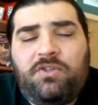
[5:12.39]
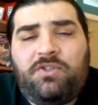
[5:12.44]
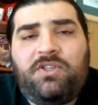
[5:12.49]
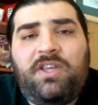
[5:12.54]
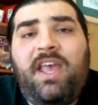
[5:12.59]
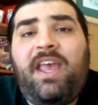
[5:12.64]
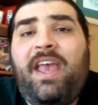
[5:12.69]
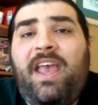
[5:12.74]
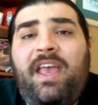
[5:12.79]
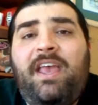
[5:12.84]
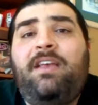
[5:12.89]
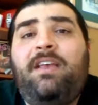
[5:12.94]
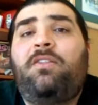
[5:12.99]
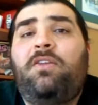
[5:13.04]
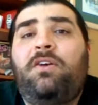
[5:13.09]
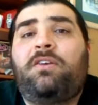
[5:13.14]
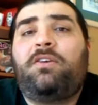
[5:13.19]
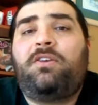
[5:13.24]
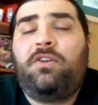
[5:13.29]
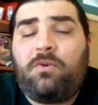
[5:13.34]
say, hey,
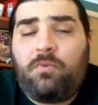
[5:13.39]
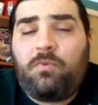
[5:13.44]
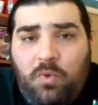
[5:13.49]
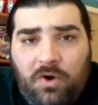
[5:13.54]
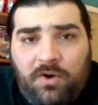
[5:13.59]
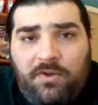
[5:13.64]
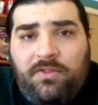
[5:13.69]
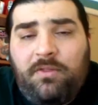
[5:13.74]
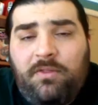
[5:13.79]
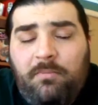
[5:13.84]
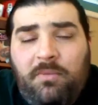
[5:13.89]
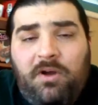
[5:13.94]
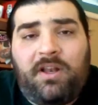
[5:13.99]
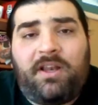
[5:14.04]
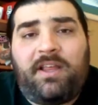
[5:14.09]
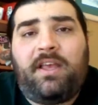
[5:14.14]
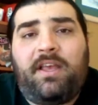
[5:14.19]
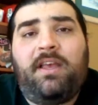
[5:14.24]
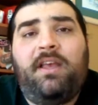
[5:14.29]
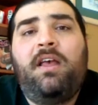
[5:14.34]
look, you're worth the
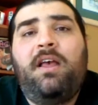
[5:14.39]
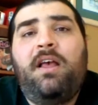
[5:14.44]
money.